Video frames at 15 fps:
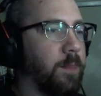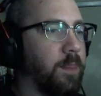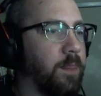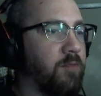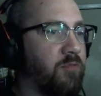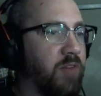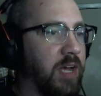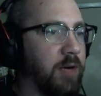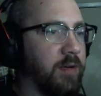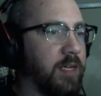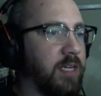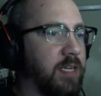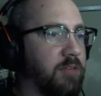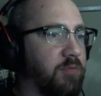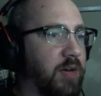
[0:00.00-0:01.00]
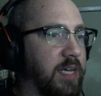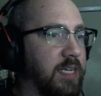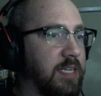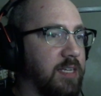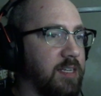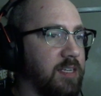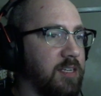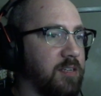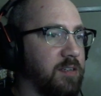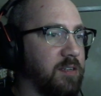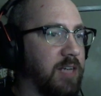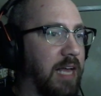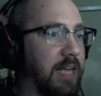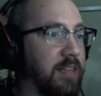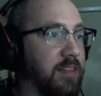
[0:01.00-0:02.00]
The ferry, if I get here
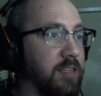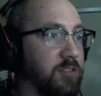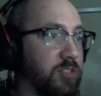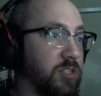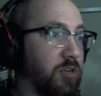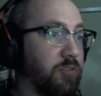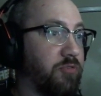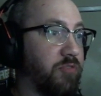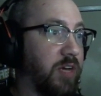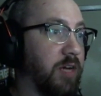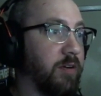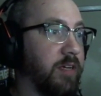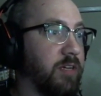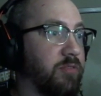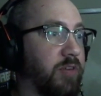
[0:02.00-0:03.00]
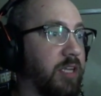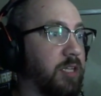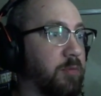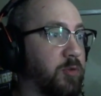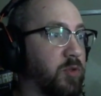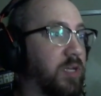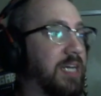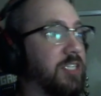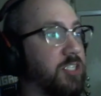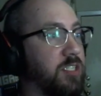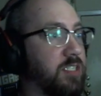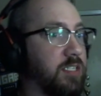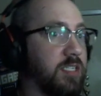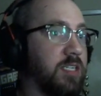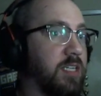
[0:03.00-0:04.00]
and there's no ferry available, I
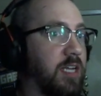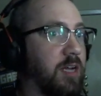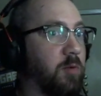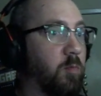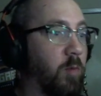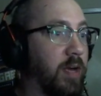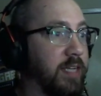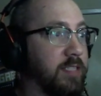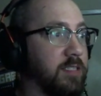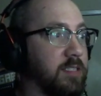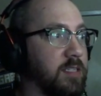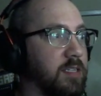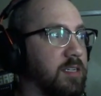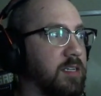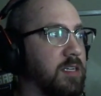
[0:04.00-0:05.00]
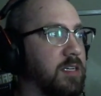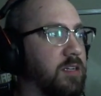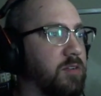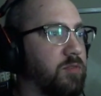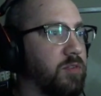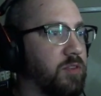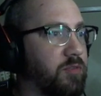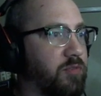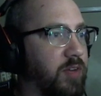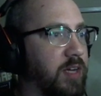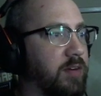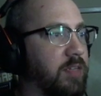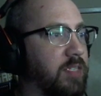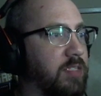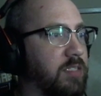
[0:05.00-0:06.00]
just sit and wait for the
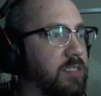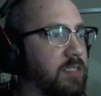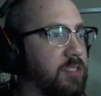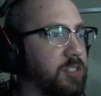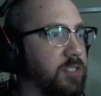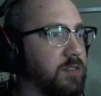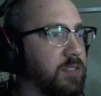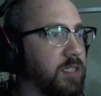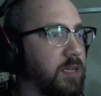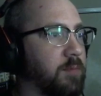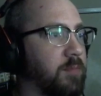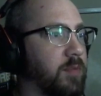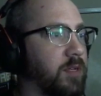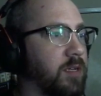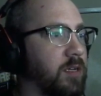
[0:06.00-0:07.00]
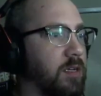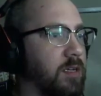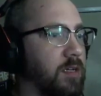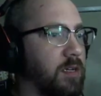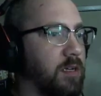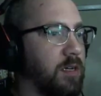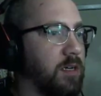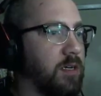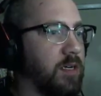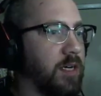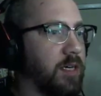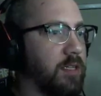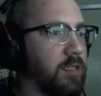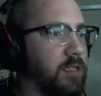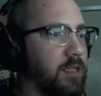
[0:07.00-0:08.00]
ferry until it shows up.
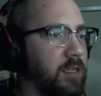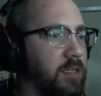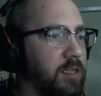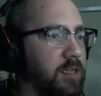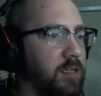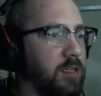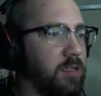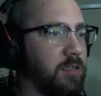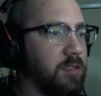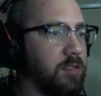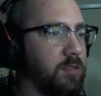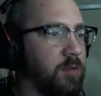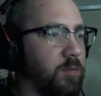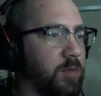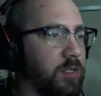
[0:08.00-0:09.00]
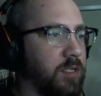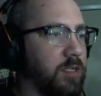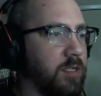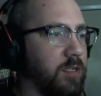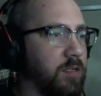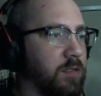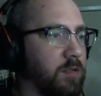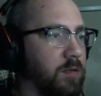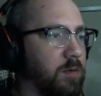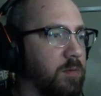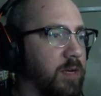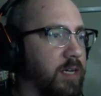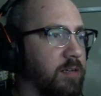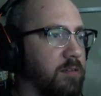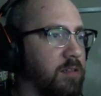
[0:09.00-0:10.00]
Alright, then here we're going to go
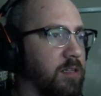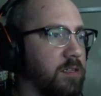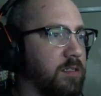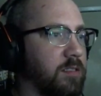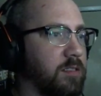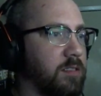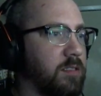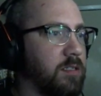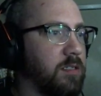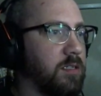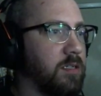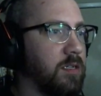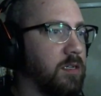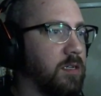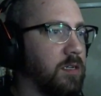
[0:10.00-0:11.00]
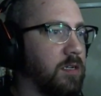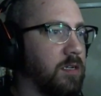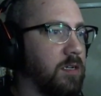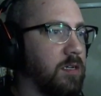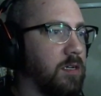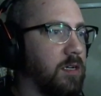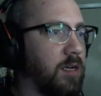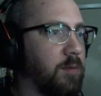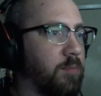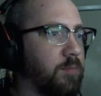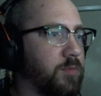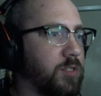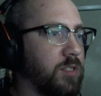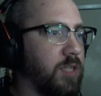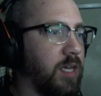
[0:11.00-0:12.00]
around London up
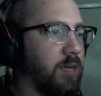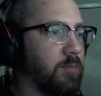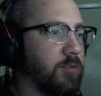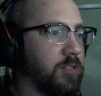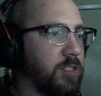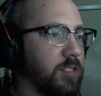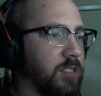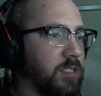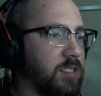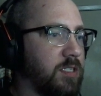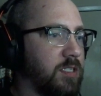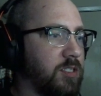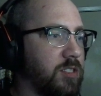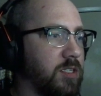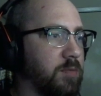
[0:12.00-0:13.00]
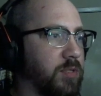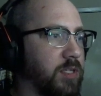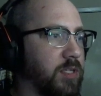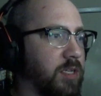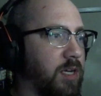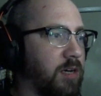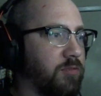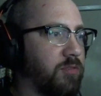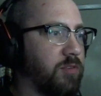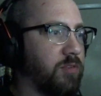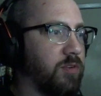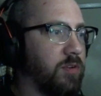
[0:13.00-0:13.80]
to Cambridge. That's simple enough.